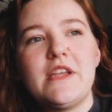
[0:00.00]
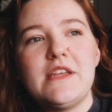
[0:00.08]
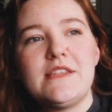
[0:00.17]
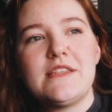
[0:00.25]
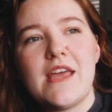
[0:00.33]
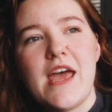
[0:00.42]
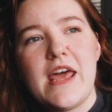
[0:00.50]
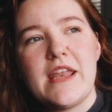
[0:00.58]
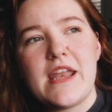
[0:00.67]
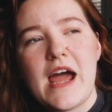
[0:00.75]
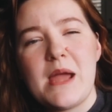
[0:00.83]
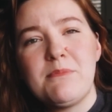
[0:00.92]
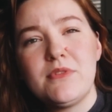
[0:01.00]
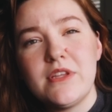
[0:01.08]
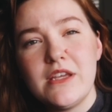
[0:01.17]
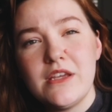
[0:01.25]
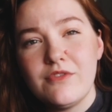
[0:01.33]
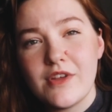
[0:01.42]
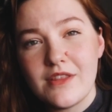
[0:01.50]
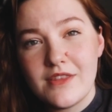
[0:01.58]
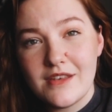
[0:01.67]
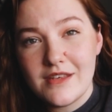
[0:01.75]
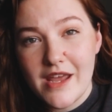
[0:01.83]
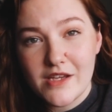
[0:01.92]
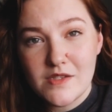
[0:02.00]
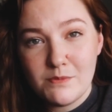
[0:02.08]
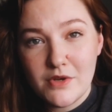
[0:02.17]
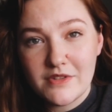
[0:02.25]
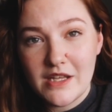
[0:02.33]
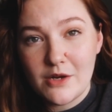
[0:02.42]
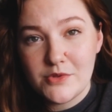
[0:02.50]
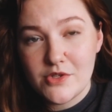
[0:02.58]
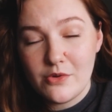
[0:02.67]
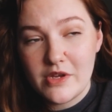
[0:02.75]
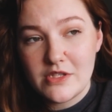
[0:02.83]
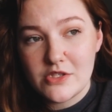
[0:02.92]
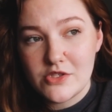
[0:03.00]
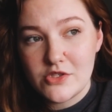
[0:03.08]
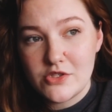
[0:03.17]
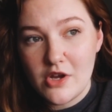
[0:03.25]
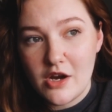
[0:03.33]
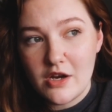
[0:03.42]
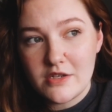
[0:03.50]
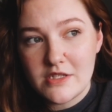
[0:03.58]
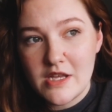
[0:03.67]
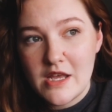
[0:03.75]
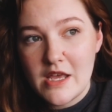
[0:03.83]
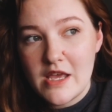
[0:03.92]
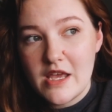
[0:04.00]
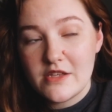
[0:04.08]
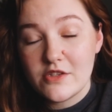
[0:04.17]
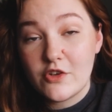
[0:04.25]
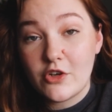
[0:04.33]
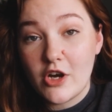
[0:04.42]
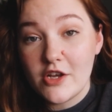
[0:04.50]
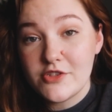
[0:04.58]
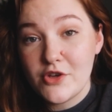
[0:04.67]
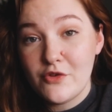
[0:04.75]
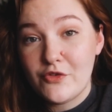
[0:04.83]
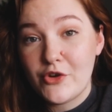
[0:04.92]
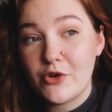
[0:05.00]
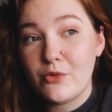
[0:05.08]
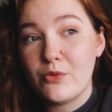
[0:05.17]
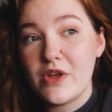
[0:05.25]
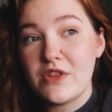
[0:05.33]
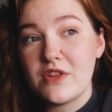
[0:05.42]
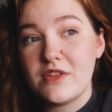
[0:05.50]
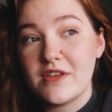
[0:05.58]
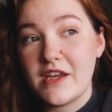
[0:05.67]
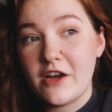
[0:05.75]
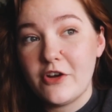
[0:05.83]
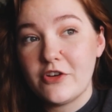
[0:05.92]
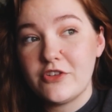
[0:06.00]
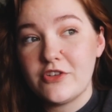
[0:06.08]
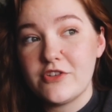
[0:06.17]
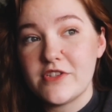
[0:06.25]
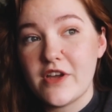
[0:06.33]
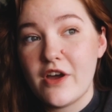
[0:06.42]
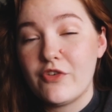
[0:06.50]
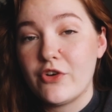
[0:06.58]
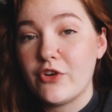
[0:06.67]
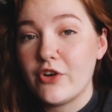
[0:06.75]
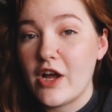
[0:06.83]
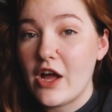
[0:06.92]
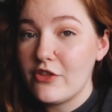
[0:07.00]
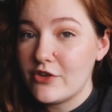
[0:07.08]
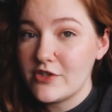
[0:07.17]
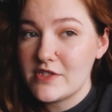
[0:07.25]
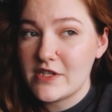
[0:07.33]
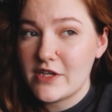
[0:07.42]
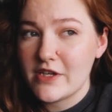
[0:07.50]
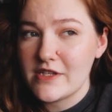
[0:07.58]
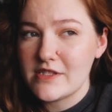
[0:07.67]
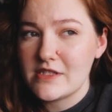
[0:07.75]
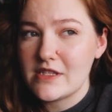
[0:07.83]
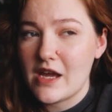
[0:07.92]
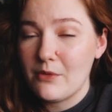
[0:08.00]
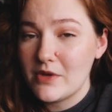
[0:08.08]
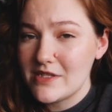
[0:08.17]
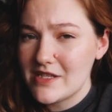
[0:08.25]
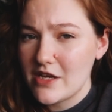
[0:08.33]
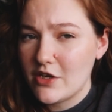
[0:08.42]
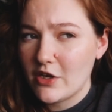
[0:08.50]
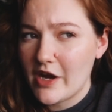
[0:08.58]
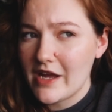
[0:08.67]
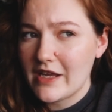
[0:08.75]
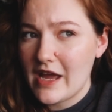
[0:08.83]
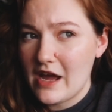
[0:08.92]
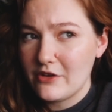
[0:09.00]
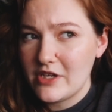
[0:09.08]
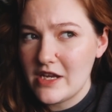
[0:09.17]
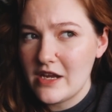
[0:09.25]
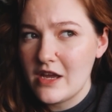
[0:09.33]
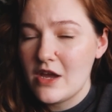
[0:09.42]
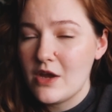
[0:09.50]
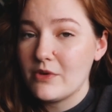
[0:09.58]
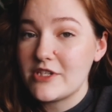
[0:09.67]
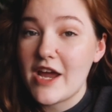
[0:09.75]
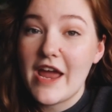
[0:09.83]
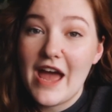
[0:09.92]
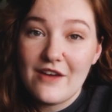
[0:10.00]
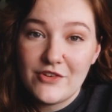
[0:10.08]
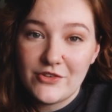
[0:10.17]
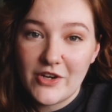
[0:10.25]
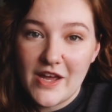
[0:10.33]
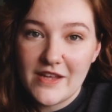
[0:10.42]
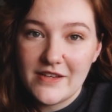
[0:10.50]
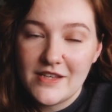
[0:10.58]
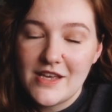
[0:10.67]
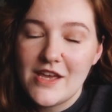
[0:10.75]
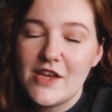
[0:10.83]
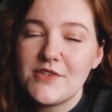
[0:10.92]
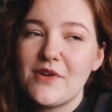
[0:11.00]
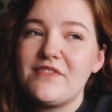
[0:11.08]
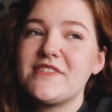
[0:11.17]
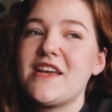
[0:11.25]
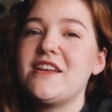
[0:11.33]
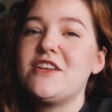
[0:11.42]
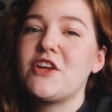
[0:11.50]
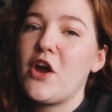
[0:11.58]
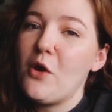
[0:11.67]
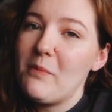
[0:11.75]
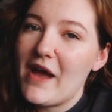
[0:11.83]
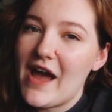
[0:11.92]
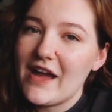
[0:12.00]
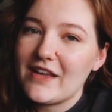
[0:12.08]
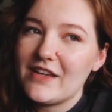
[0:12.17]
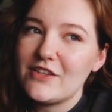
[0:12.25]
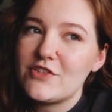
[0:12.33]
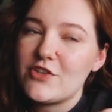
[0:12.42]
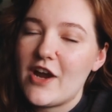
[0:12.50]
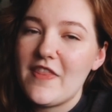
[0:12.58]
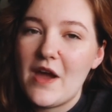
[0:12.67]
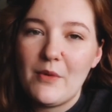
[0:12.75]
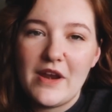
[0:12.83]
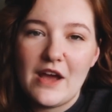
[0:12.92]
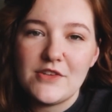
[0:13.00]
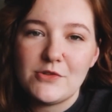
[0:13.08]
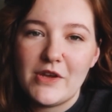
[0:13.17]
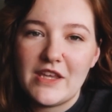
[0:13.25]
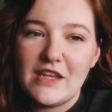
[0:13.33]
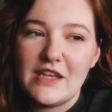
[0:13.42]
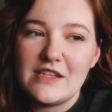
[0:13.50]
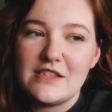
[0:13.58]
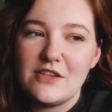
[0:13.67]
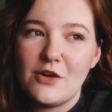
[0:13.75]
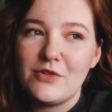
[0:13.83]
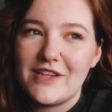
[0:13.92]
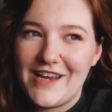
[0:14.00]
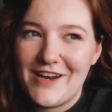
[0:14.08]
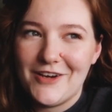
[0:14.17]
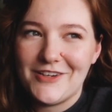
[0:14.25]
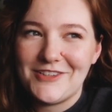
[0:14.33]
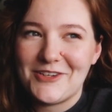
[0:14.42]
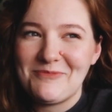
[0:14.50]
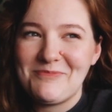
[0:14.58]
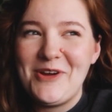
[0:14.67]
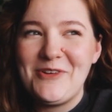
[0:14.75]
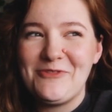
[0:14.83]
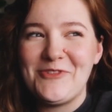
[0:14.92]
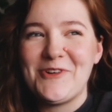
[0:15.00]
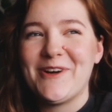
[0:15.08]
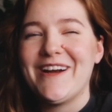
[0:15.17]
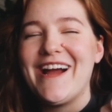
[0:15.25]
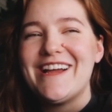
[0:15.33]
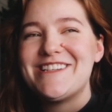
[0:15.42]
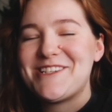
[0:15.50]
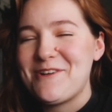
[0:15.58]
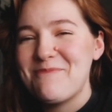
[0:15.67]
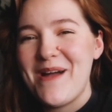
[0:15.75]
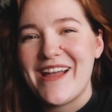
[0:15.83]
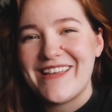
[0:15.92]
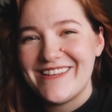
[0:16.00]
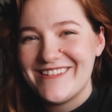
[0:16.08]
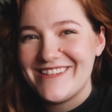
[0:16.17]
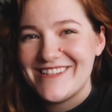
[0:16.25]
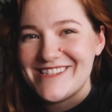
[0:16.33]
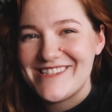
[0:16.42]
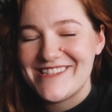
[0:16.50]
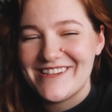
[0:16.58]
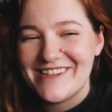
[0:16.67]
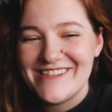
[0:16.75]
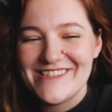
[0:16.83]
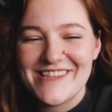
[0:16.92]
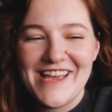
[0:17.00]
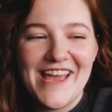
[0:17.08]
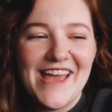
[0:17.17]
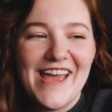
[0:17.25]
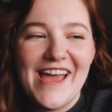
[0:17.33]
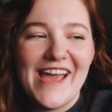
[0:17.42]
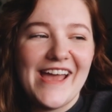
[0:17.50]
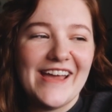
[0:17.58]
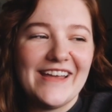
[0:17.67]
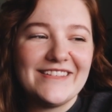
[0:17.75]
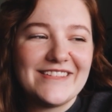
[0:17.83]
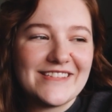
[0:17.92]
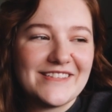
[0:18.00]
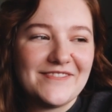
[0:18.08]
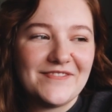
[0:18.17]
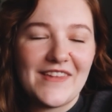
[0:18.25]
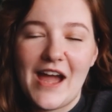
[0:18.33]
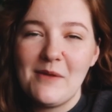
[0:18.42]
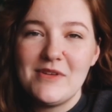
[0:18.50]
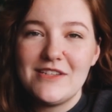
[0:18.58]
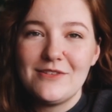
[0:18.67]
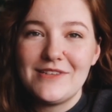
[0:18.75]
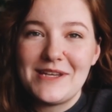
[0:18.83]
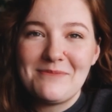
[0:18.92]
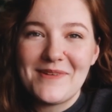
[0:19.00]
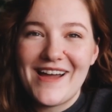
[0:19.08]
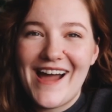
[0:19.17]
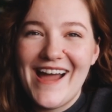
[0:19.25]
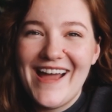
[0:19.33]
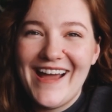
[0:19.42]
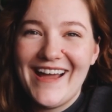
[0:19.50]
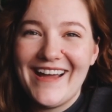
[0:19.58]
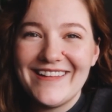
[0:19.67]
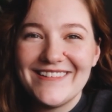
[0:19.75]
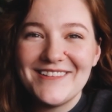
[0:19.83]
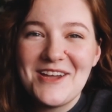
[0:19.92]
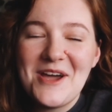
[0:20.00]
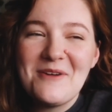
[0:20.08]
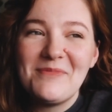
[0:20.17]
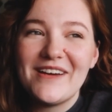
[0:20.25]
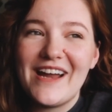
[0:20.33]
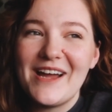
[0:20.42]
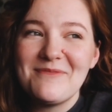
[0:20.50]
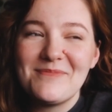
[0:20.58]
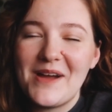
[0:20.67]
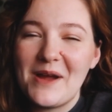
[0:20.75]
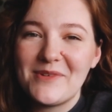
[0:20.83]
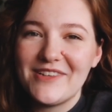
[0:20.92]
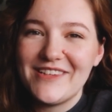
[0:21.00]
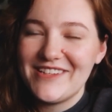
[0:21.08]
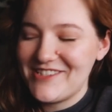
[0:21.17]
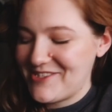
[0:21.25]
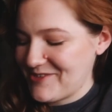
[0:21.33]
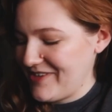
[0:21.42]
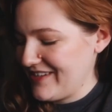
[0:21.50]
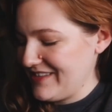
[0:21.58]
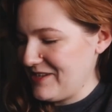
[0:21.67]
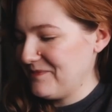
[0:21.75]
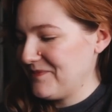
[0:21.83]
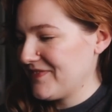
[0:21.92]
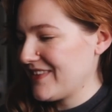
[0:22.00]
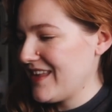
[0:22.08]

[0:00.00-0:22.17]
it, and I believe the next book that I was going to start is a crossover with the characters of her other series. I want to say Grant County, which I haven't read, so I've decided to go back, try that one out so I can get to know the character before I jump back into this series. And I'm in too deep, but I'm really enjoying them.